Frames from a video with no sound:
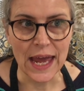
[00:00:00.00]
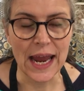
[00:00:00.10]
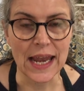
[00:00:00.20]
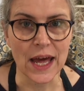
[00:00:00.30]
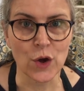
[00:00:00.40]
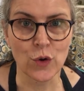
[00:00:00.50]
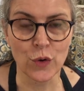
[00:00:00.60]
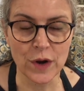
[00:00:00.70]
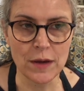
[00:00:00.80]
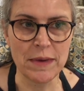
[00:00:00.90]
in a
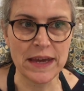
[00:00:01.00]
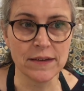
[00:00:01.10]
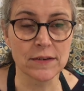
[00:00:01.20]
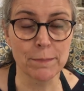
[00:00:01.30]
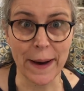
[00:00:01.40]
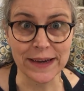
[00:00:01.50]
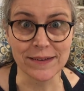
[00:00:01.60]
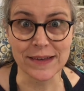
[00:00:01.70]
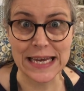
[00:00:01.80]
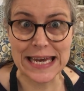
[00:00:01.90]
creamy,
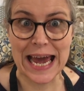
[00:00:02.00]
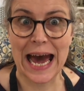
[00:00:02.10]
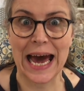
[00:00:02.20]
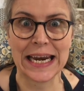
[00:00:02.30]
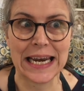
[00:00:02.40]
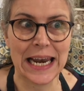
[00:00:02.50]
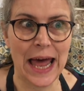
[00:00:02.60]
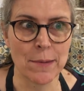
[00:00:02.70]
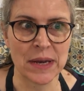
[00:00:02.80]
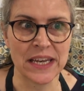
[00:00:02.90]
spicy and
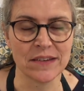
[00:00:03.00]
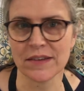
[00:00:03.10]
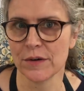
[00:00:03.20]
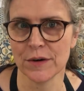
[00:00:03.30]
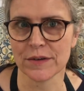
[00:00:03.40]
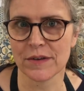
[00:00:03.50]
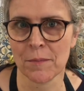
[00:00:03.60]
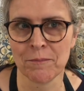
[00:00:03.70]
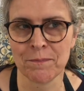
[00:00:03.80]
lemony sauce.